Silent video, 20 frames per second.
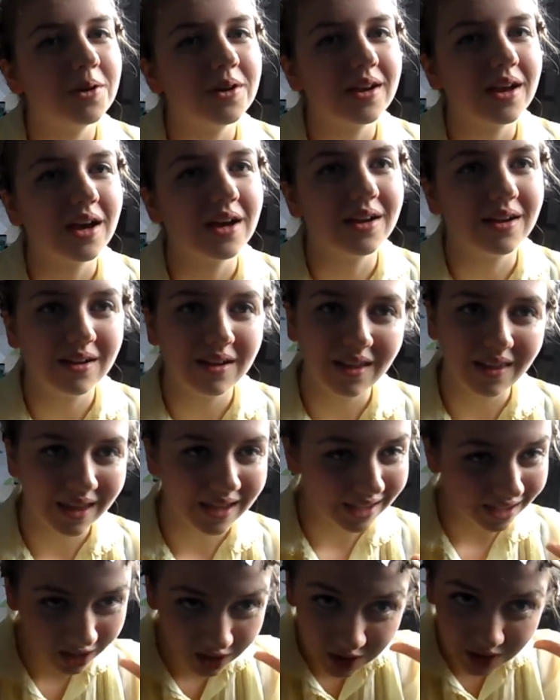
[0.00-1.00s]
put it
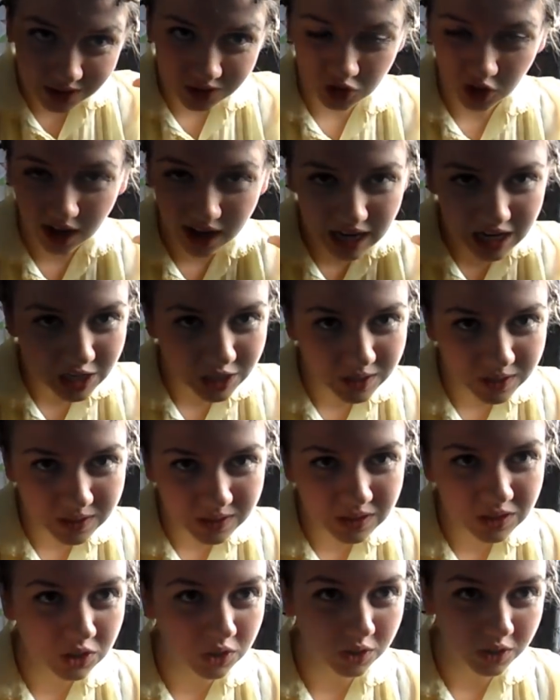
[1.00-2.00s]
under like a dryer
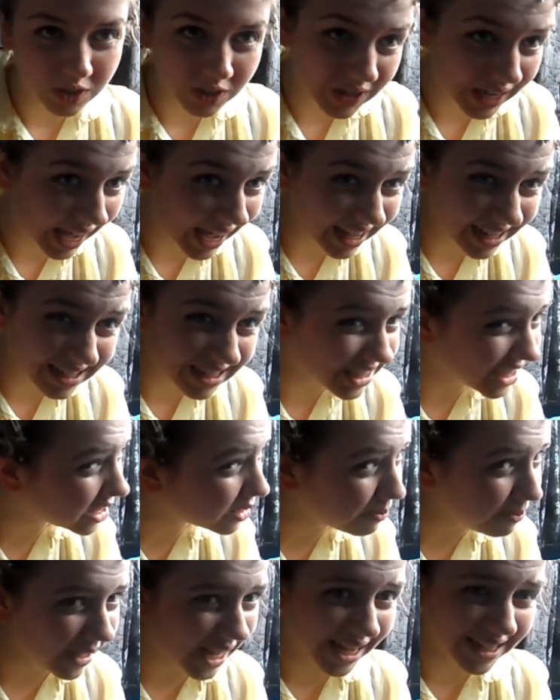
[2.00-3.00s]
hood or you can
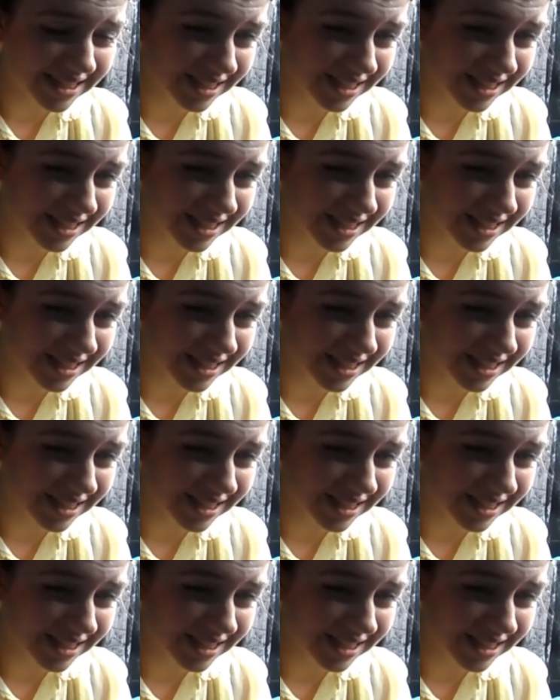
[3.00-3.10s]
just